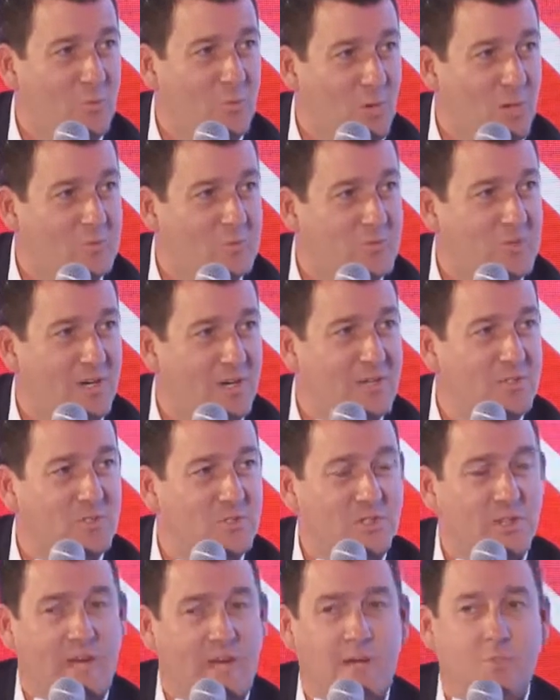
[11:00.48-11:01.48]
websites
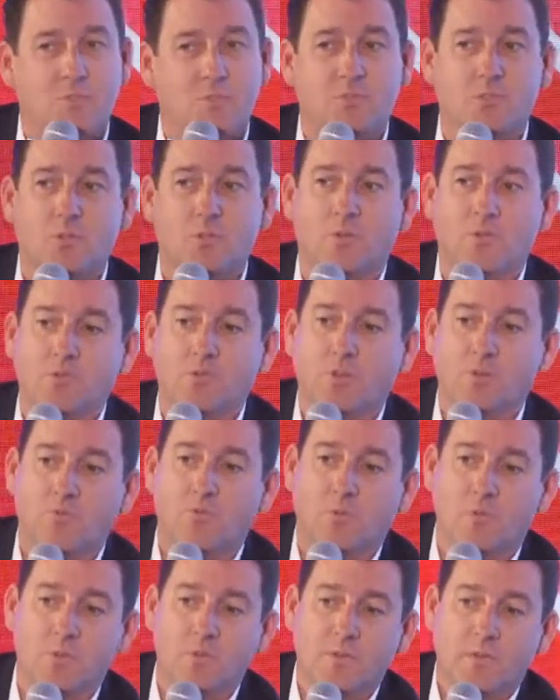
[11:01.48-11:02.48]
and apps and so on and so
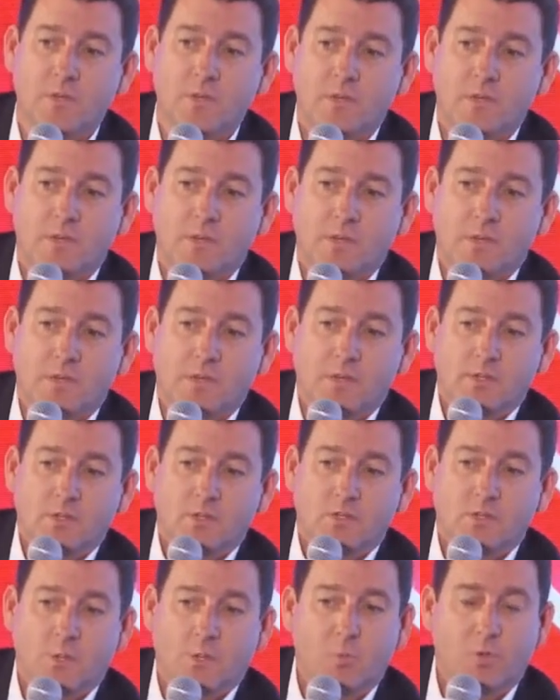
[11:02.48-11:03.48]
forth.
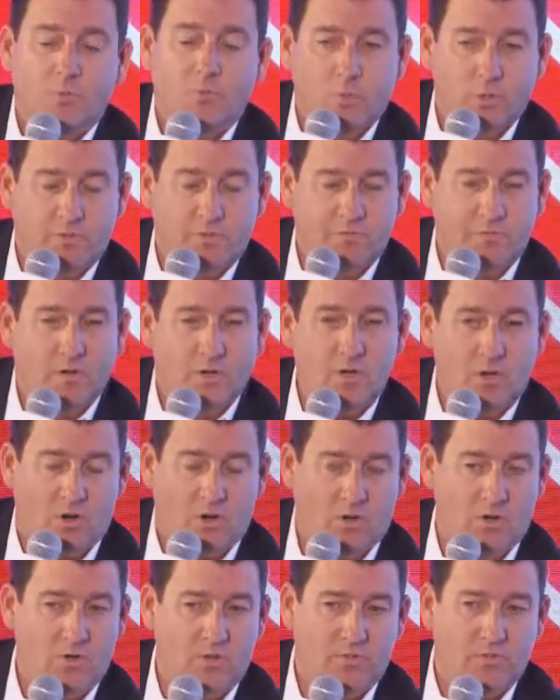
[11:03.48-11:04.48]
So we've worked very
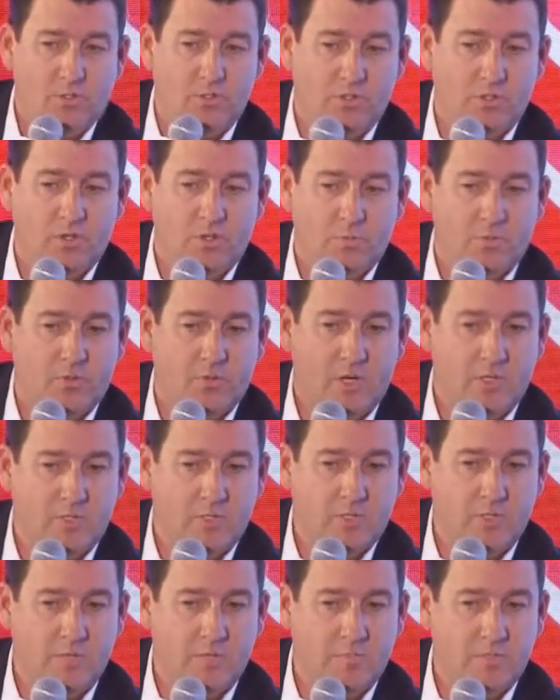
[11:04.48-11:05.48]
hard this year to pressure
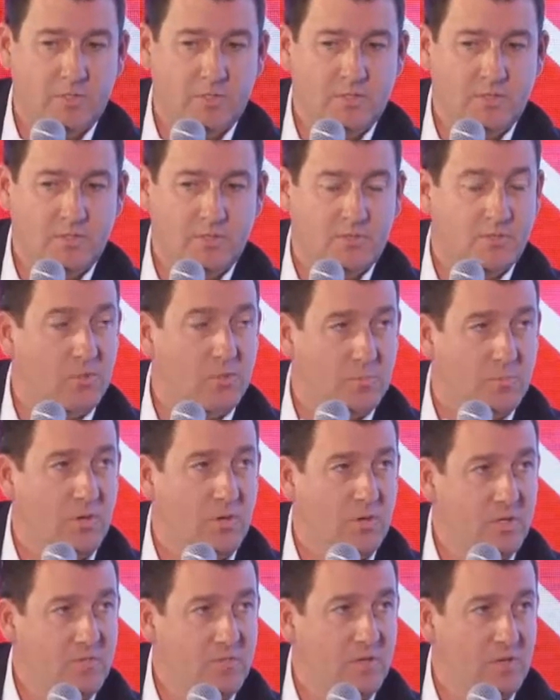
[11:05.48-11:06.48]
them into
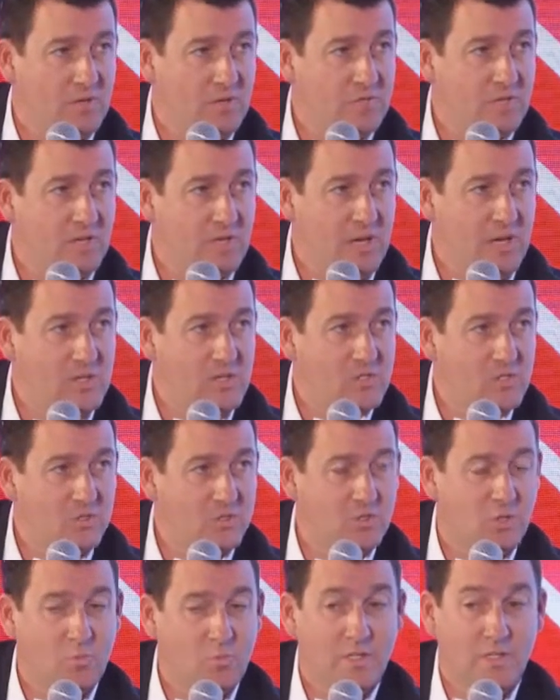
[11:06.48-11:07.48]
third-party verification
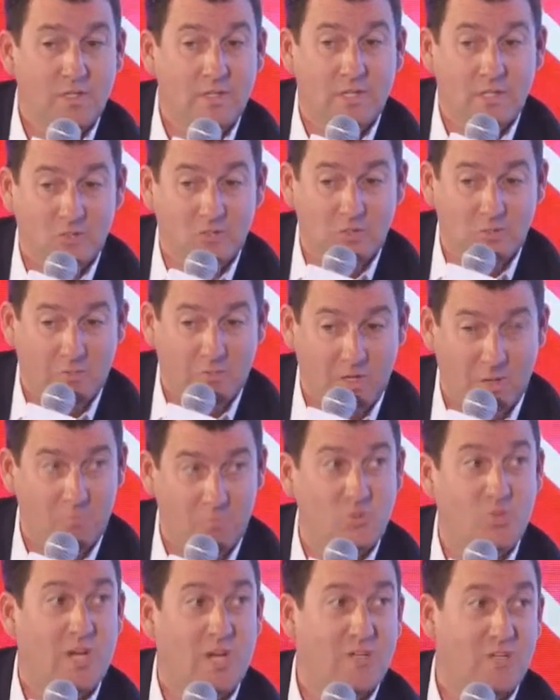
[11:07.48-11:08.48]
so we can get some
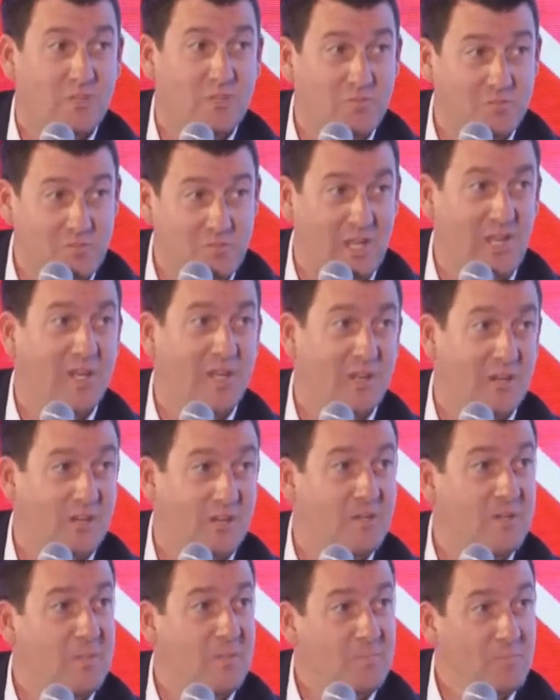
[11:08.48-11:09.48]
objective data
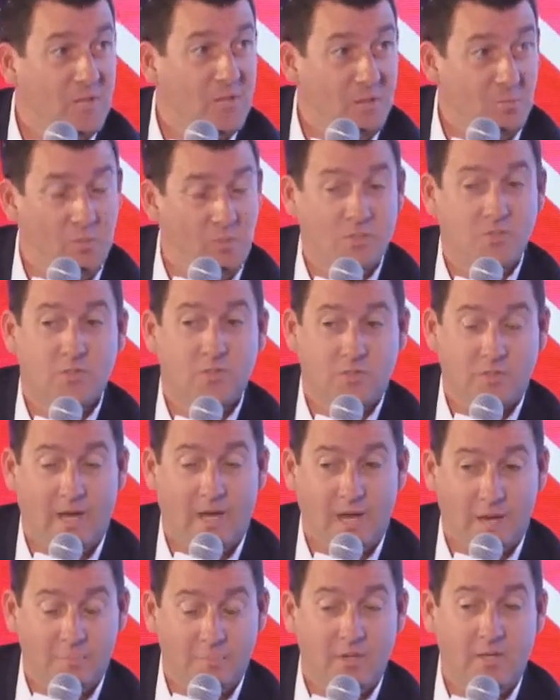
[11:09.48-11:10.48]
and what's
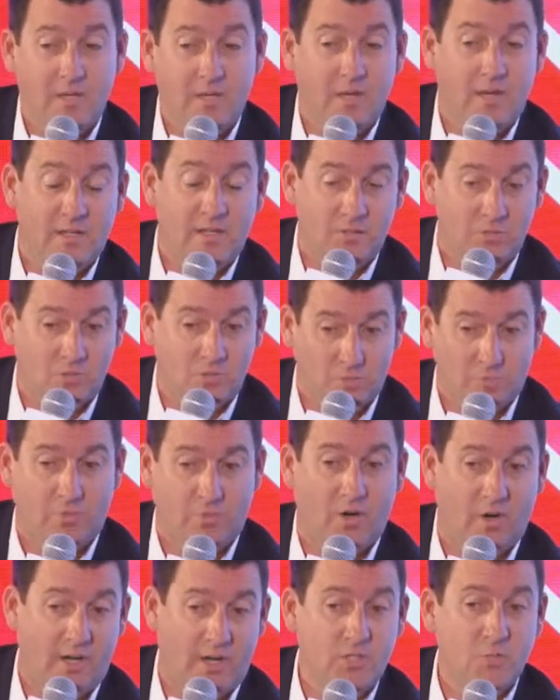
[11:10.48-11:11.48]
happening. And
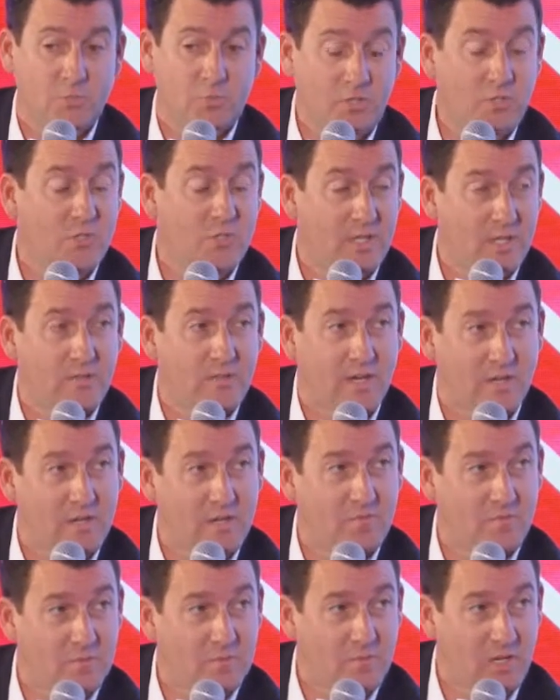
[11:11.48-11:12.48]
surprise, when you get that
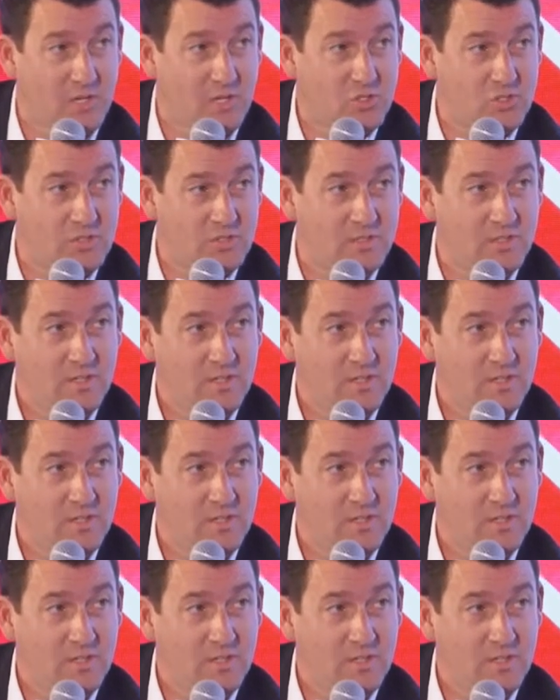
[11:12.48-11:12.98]
information,